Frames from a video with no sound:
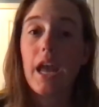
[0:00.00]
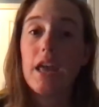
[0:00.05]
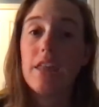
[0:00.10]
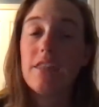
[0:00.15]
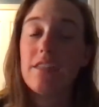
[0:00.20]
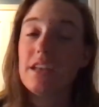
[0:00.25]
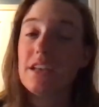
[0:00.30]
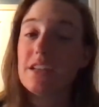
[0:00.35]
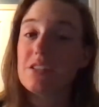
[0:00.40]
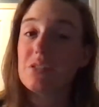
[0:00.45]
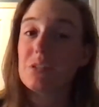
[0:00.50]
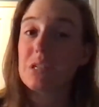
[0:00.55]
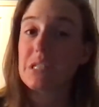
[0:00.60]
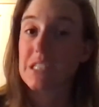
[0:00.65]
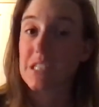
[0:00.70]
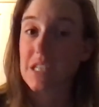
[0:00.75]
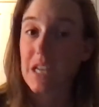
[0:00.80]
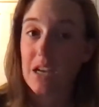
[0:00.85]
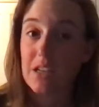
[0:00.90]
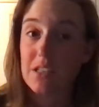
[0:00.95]
And the answer
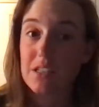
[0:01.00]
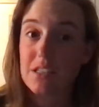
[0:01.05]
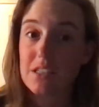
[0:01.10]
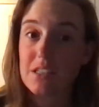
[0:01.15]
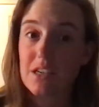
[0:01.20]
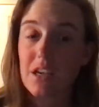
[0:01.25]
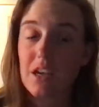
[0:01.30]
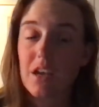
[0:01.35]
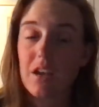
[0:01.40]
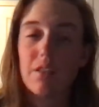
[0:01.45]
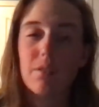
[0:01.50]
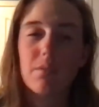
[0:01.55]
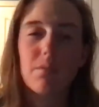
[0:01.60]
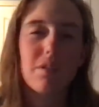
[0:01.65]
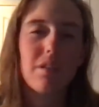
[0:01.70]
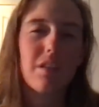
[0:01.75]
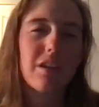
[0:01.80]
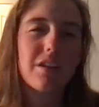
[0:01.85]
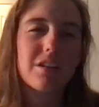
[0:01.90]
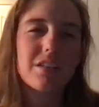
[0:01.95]
is yes. There were
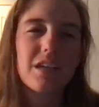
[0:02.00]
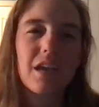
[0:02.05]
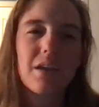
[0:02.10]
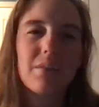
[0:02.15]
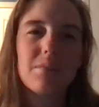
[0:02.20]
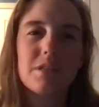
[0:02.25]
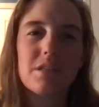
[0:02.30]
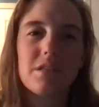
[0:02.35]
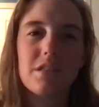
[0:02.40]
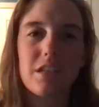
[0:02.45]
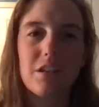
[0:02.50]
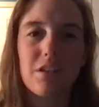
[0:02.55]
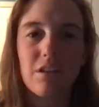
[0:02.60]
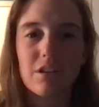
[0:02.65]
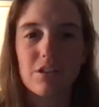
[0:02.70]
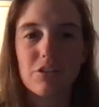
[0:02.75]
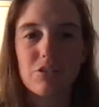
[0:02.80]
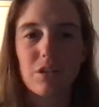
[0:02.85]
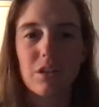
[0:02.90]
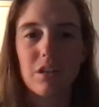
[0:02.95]
a lot of times in theater
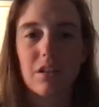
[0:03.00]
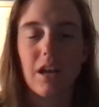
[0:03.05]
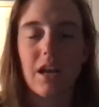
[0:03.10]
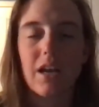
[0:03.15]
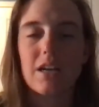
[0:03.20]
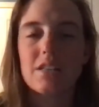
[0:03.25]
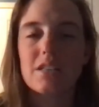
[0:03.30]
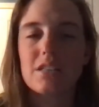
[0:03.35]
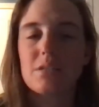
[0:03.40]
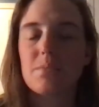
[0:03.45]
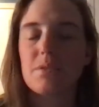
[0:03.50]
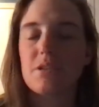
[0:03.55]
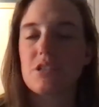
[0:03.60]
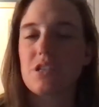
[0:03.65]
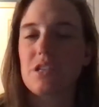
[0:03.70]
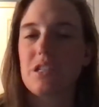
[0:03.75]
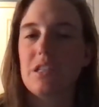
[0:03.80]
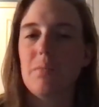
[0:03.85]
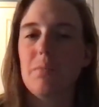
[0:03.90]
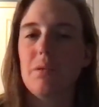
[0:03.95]
history class,
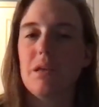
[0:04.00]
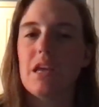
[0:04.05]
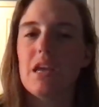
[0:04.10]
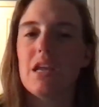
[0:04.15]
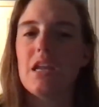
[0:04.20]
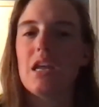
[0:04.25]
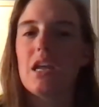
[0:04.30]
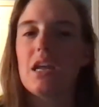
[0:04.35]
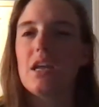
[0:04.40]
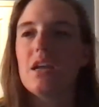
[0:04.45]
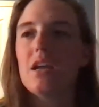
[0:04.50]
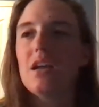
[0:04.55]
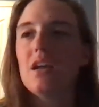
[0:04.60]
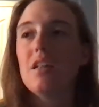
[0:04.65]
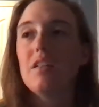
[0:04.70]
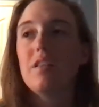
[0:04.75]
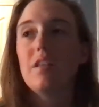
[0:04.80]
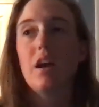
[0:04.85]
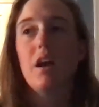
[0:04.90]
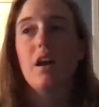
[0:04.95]
especially in the beginning,
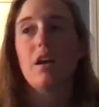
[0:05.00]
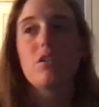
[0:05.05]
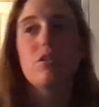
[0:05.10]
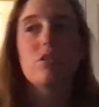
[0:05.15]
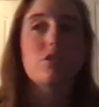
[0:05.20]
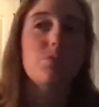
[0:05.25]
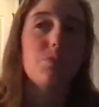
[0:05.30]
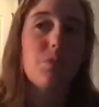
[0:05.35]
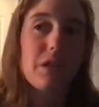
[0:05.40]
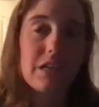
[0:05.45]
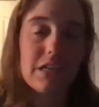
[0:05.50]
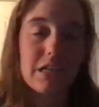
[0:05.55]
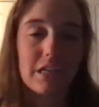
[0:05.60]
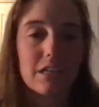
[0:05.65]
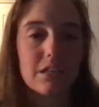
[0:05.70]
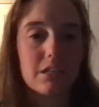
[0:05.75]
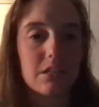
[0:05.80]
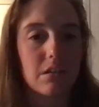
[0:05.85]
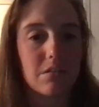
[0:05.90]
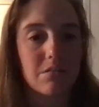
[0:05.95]
that you're just wanting
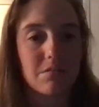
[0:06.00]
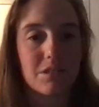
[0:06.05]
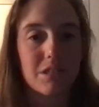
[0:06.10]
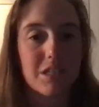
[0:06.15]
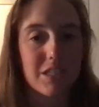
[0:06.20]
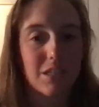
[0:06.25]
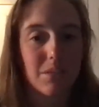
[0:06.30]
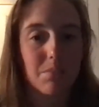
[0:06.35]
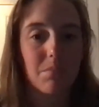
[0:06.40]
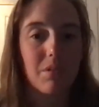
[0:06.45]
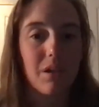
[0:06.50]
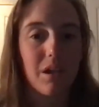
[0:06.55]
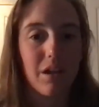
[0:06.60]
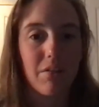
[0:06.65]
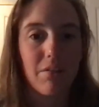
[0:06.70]
to get the play